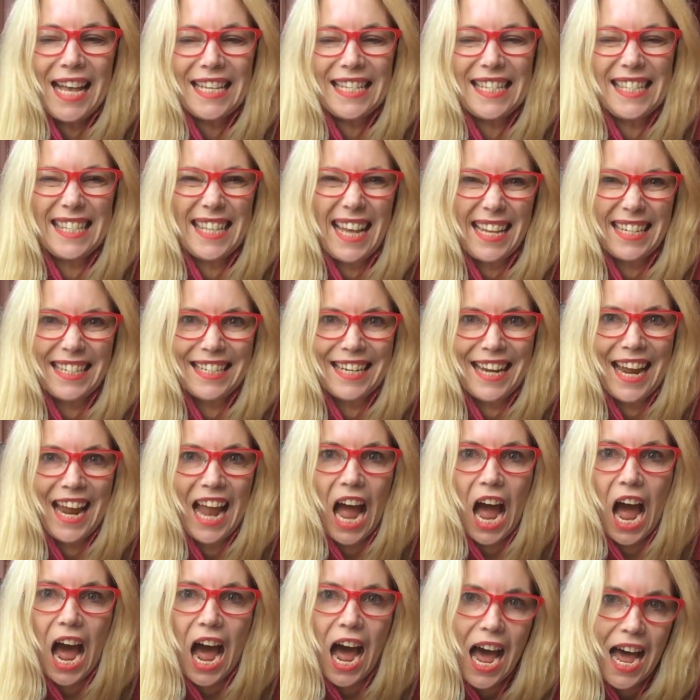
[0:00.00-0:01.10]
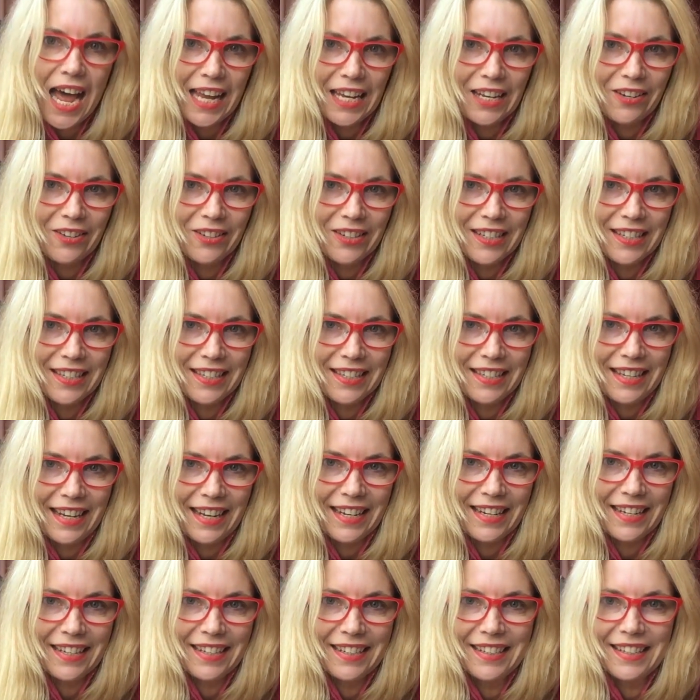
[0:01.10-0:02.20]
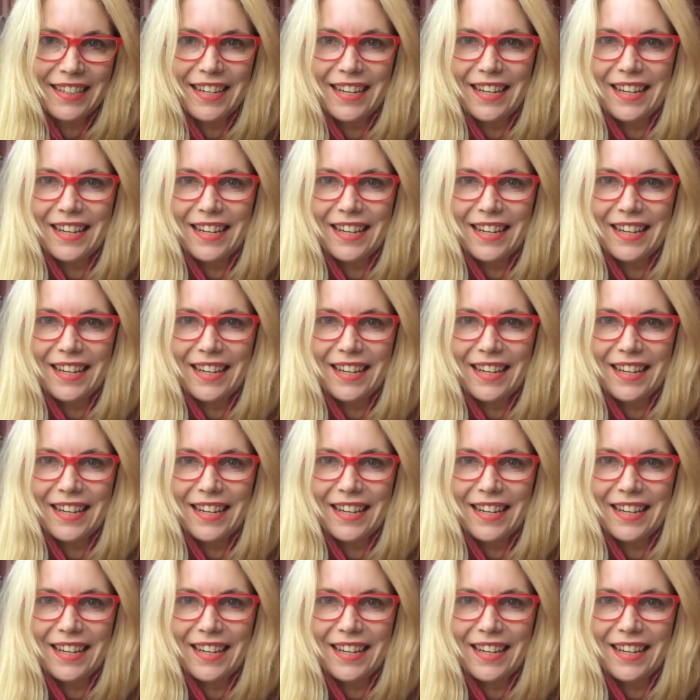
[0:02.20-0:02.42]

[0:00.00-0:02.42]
Saturday I got sick